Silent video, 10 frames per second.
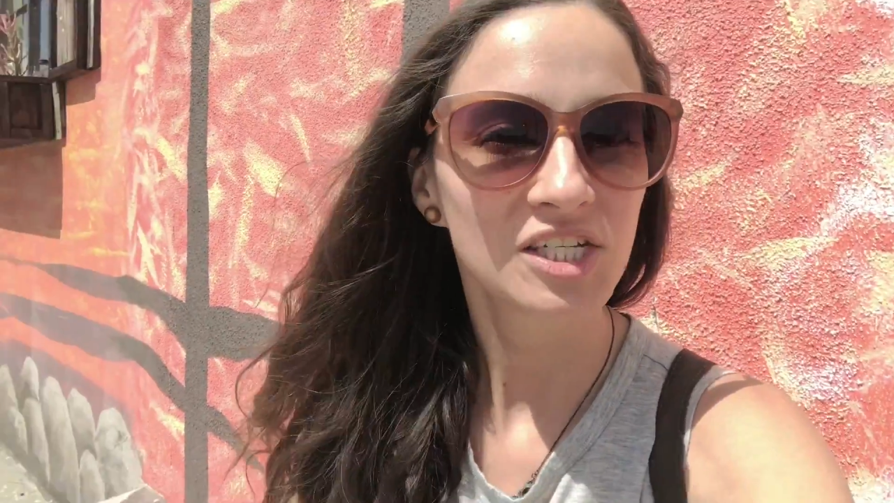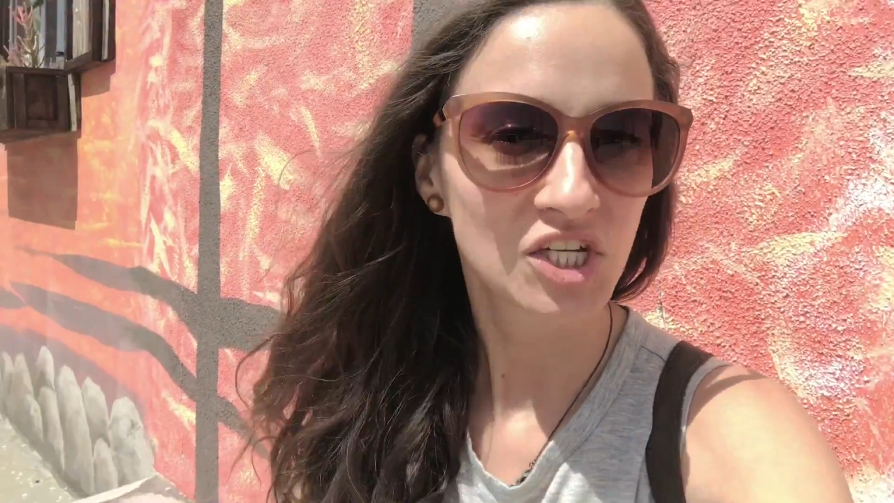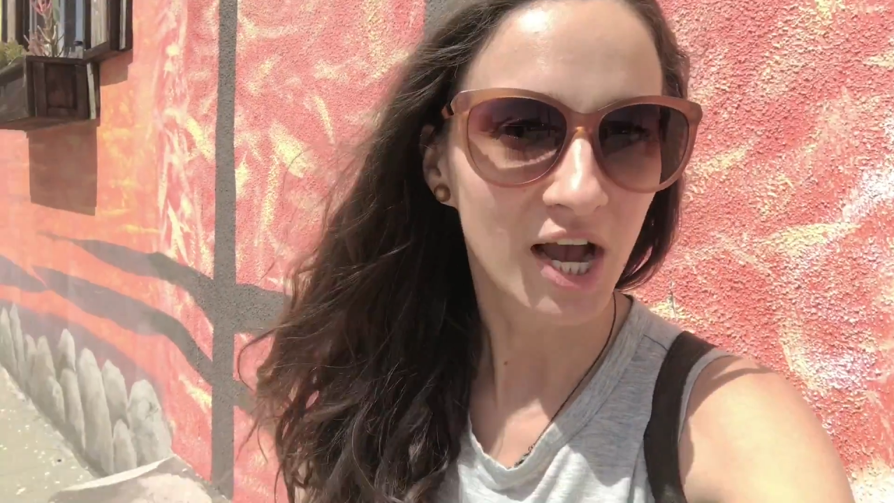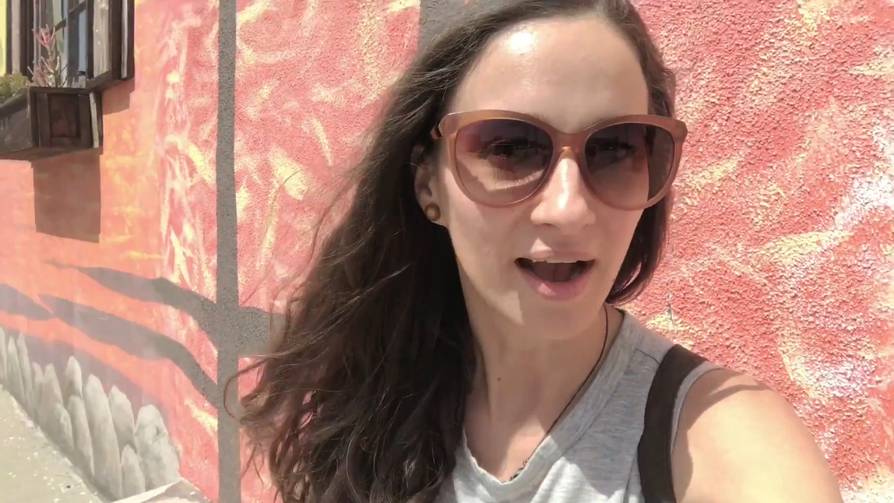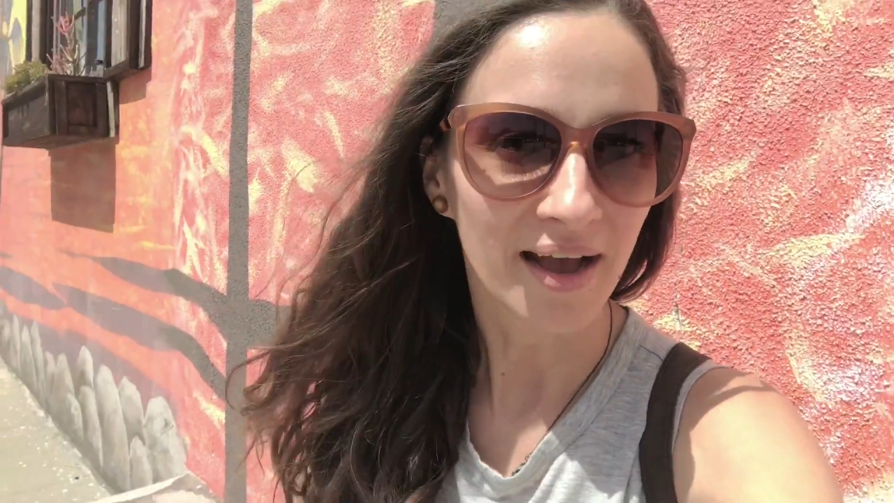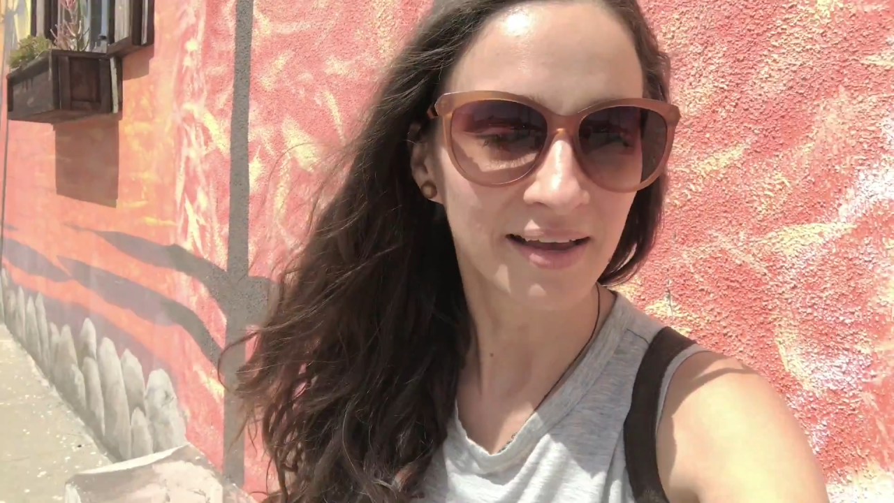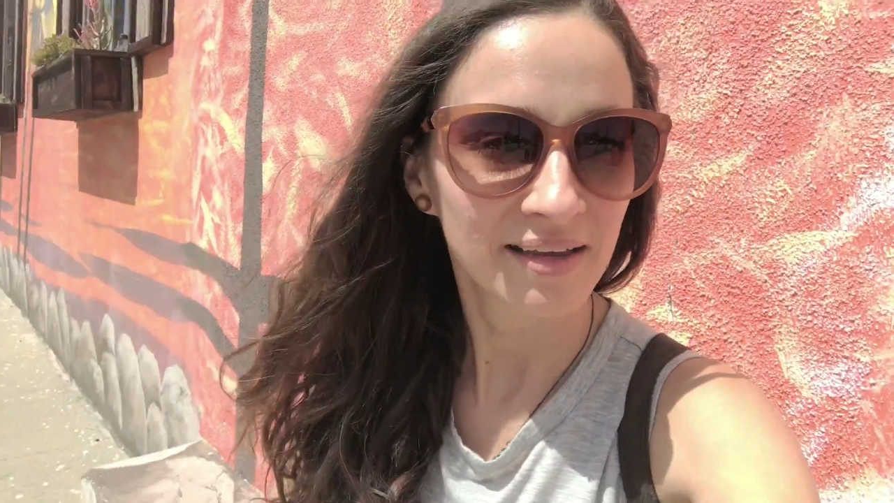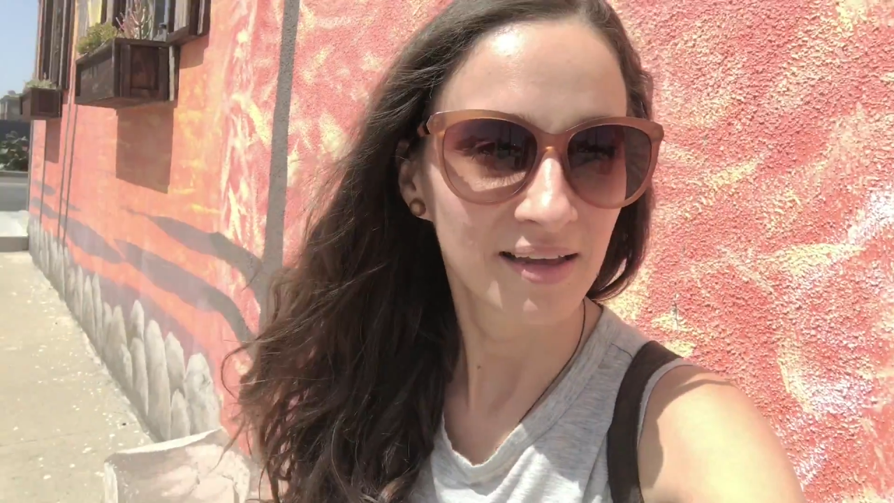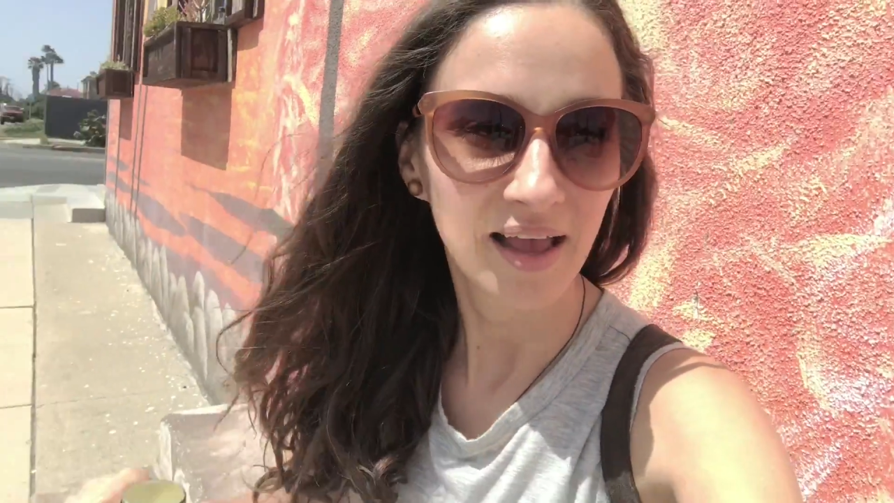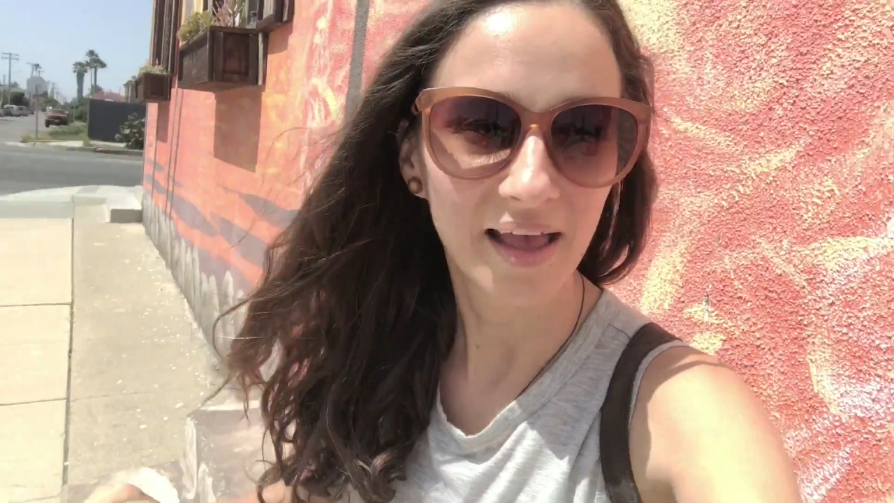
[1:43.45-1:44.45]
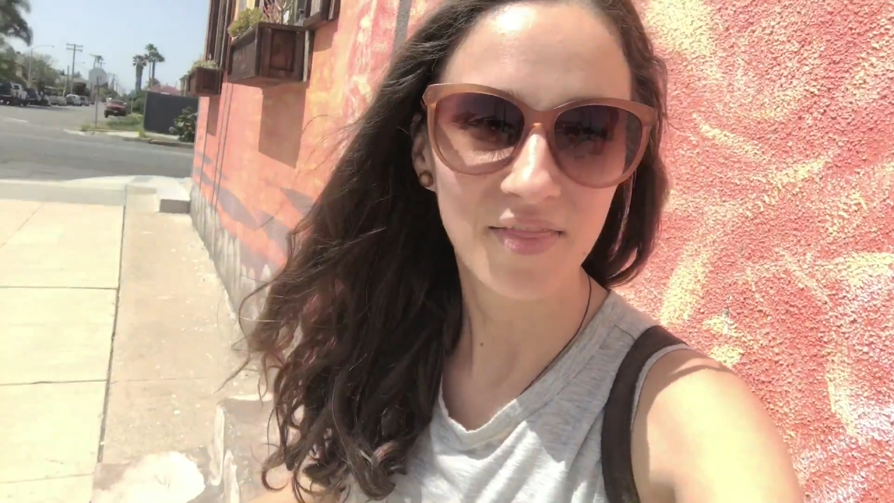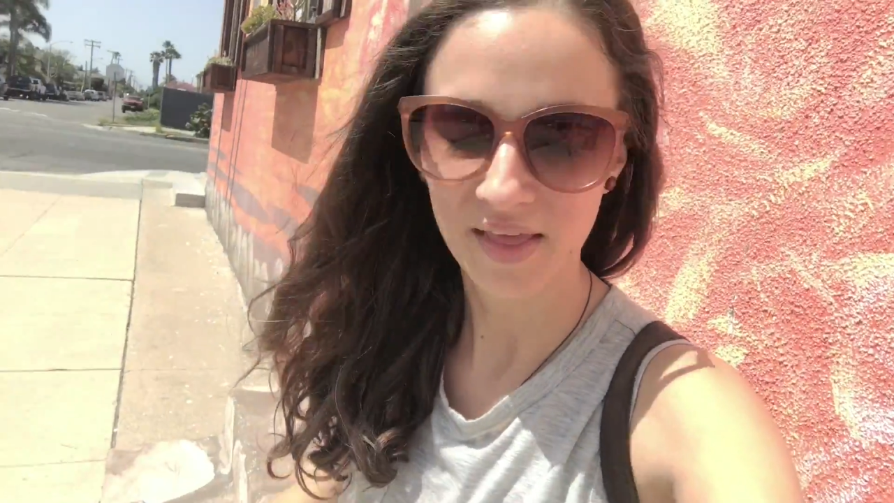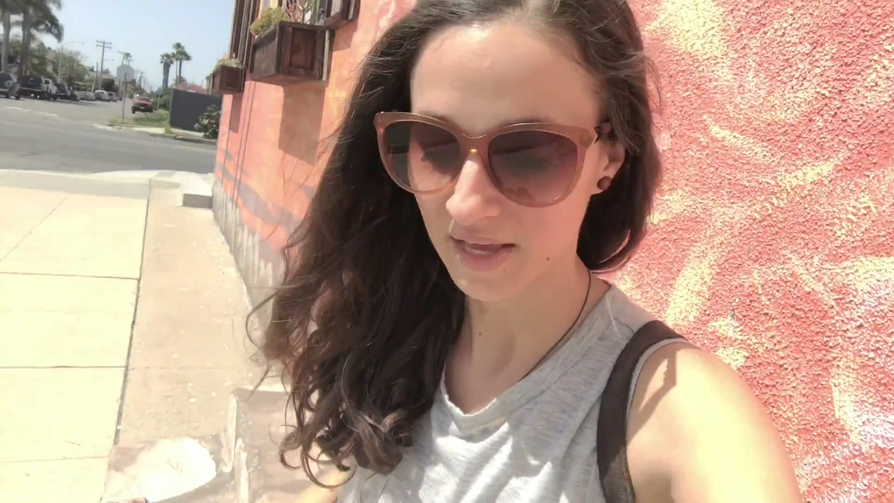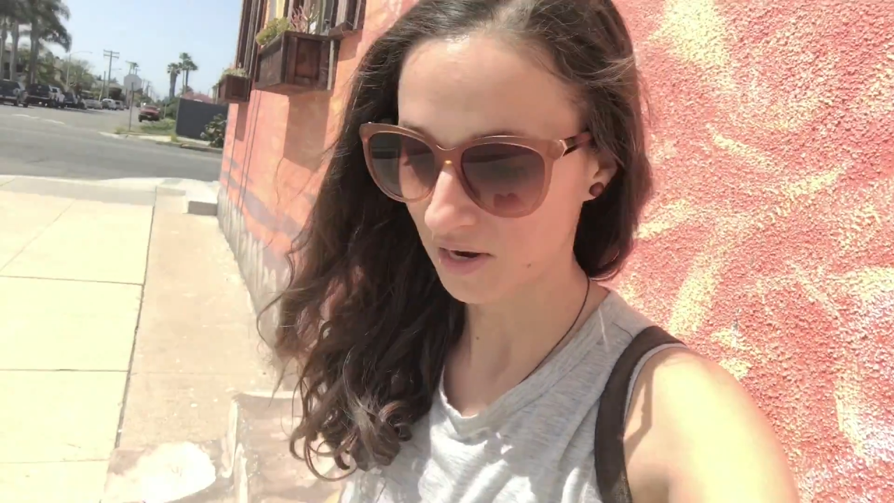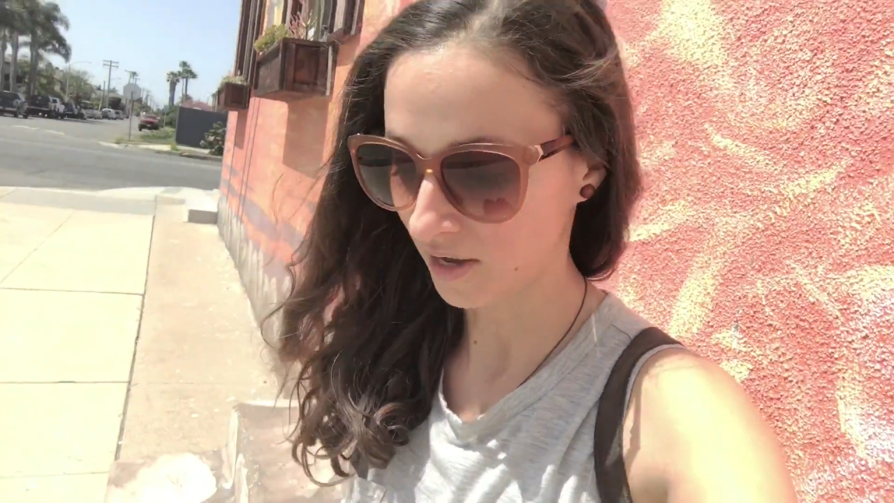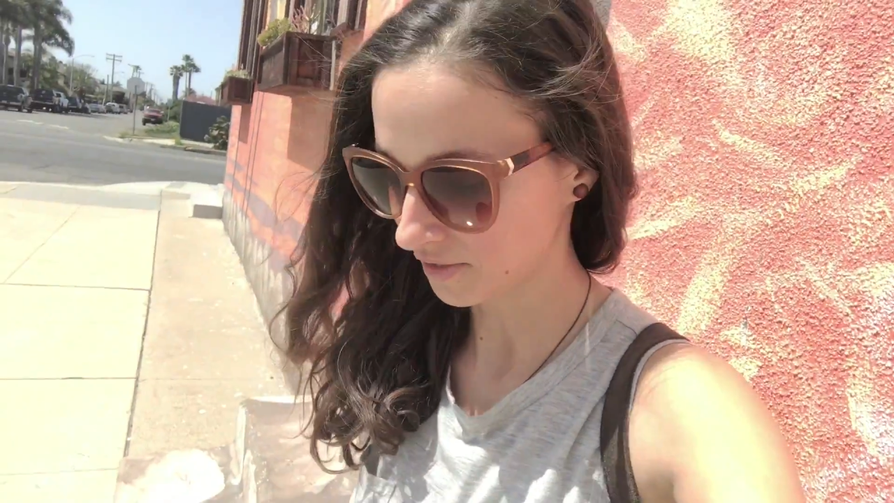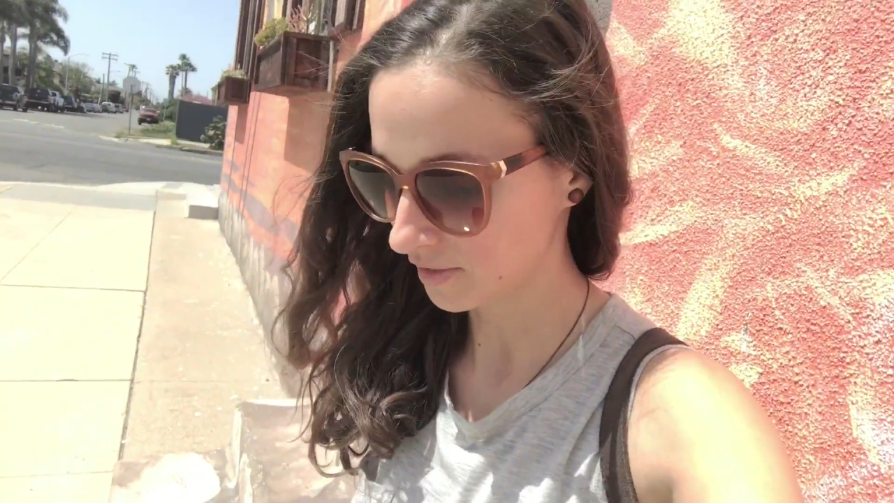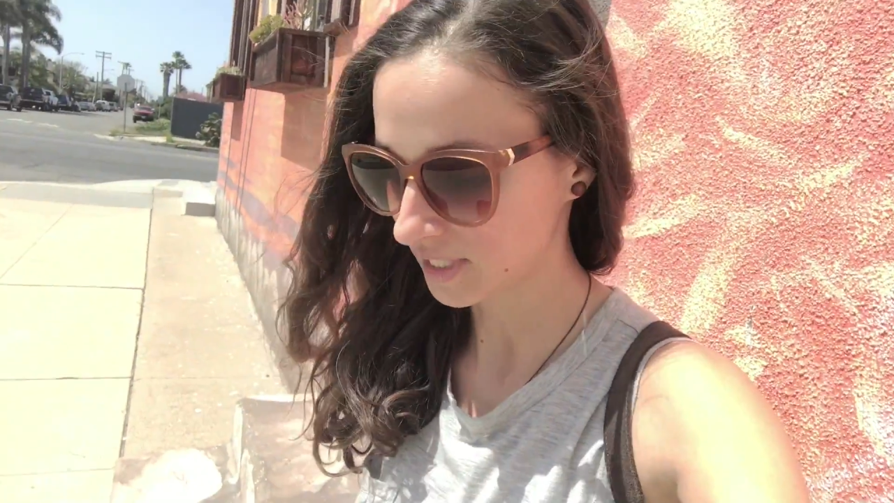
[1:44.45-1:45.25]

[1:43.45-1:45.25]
chai, and then also the